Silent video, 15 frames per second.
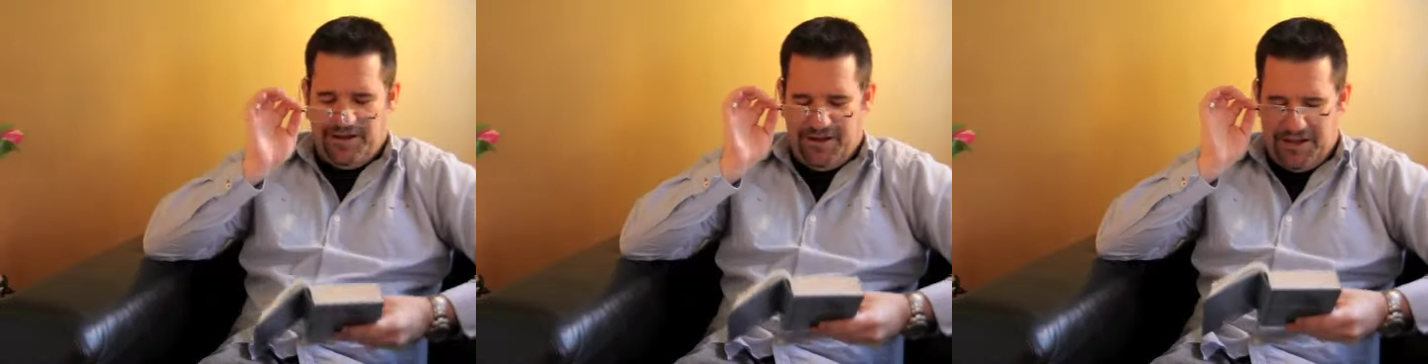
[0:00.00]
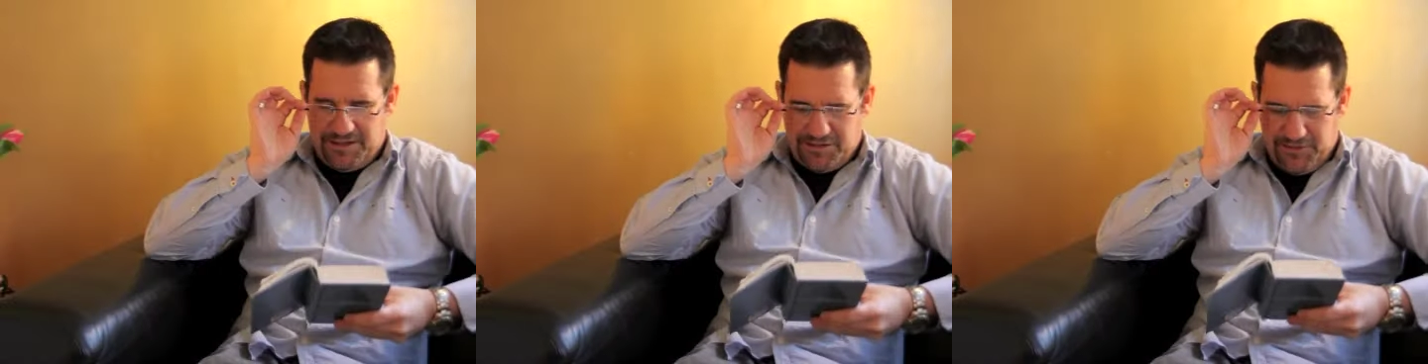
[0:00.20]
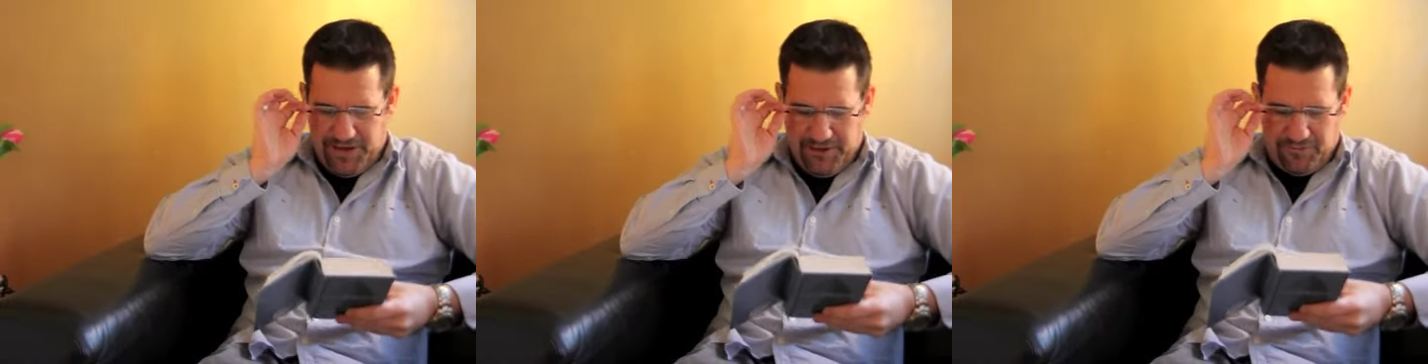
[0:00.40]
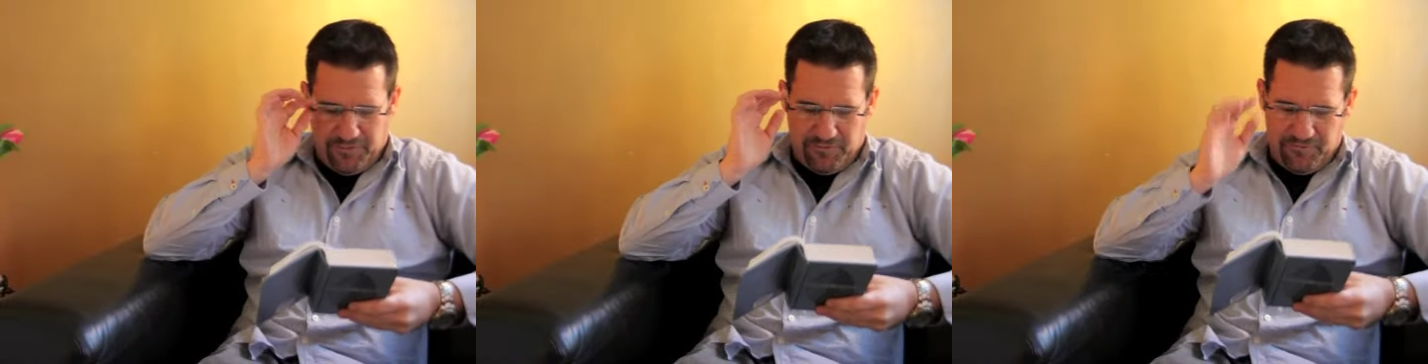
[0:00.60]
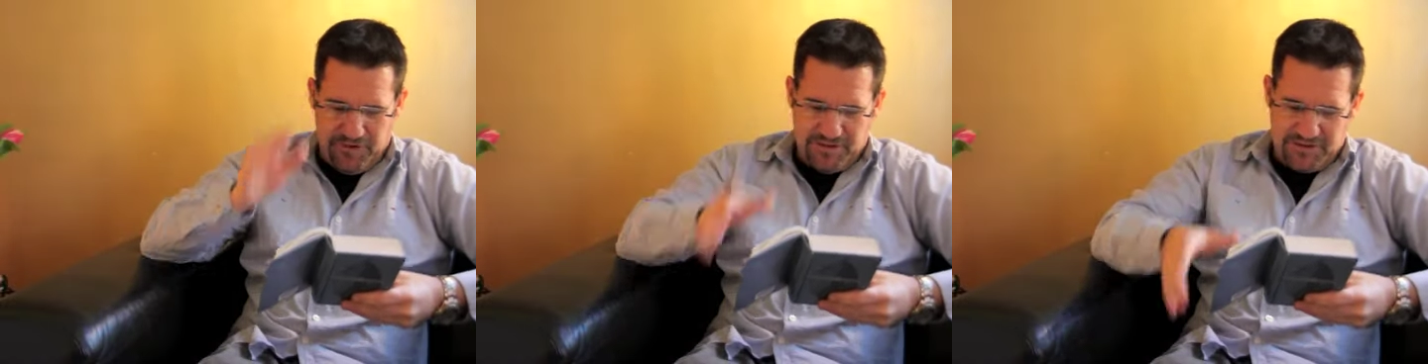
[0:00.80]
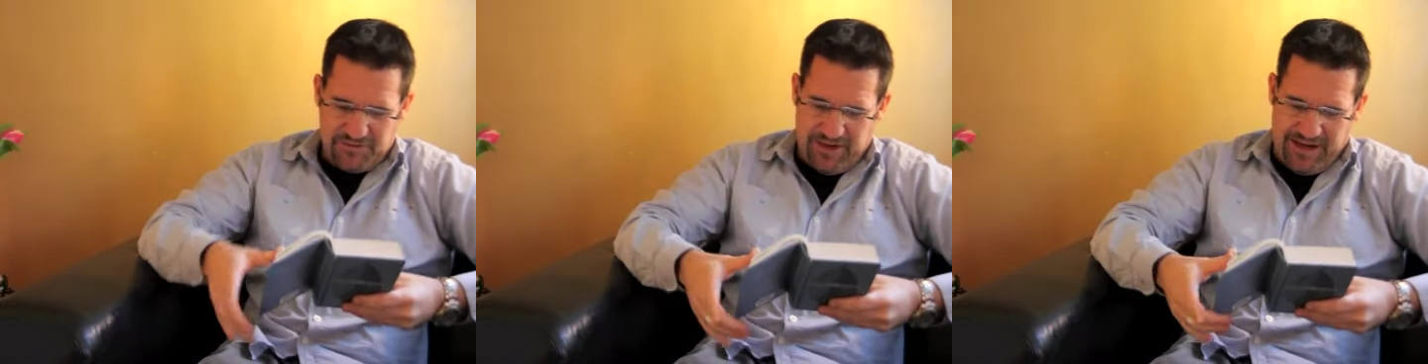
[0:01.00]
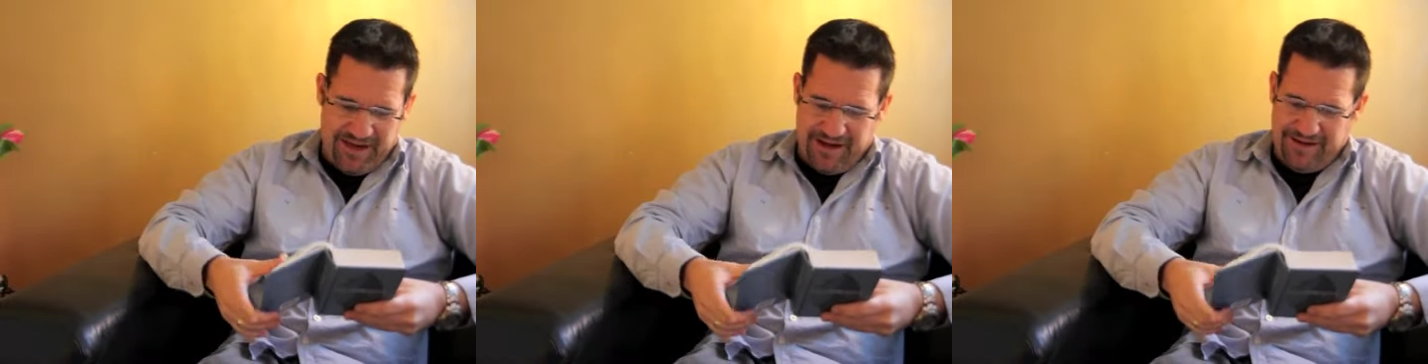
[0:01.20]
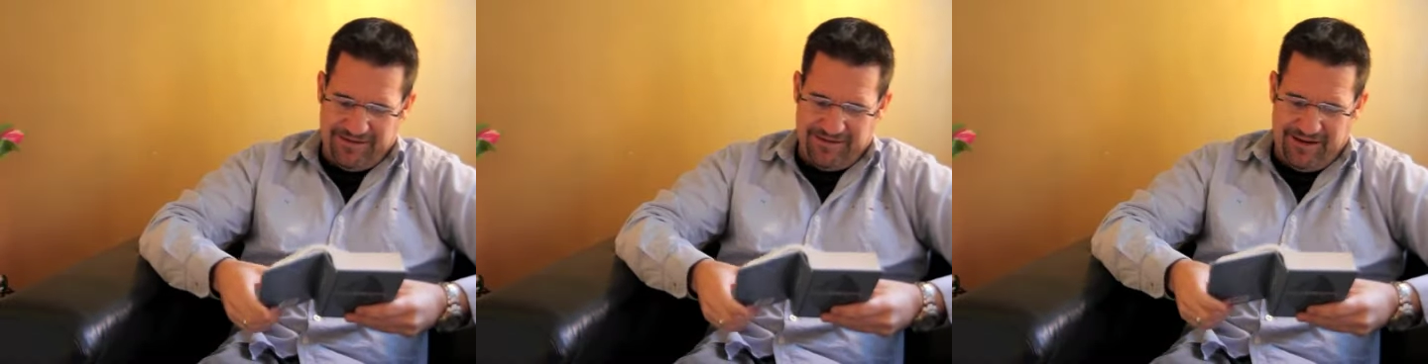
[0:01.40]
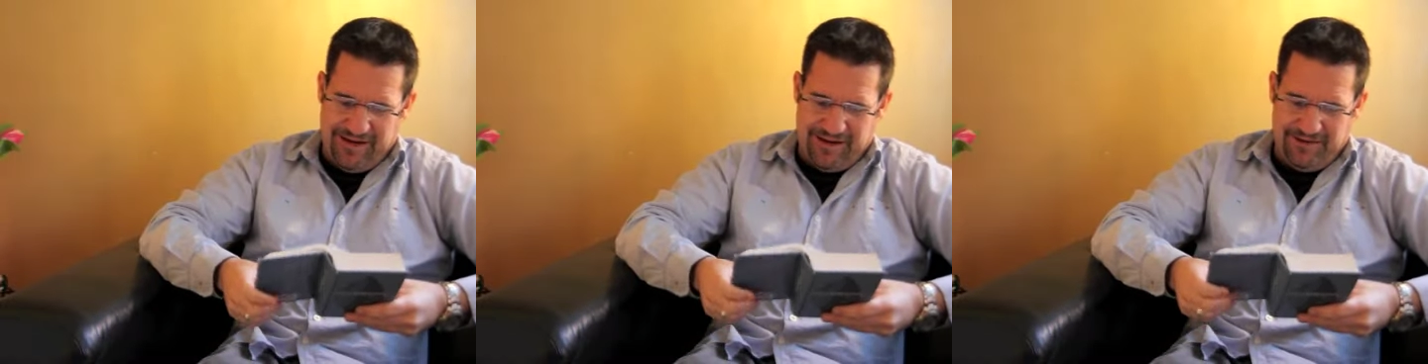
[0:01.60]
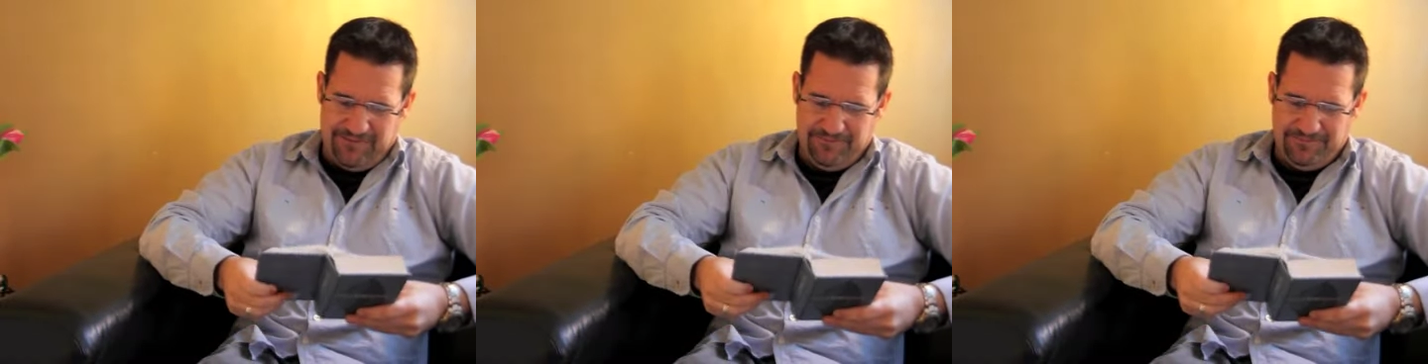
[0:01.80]
Let's read from verse 28
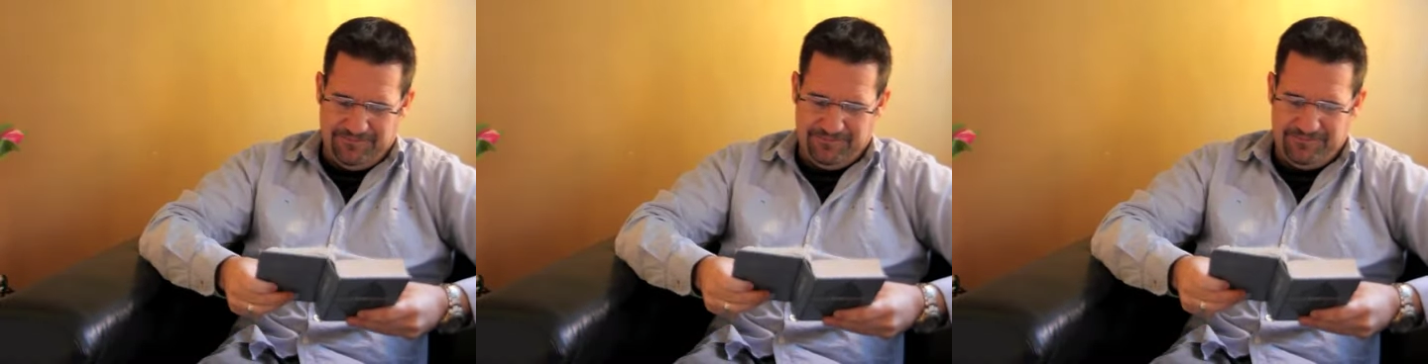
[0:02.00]
again.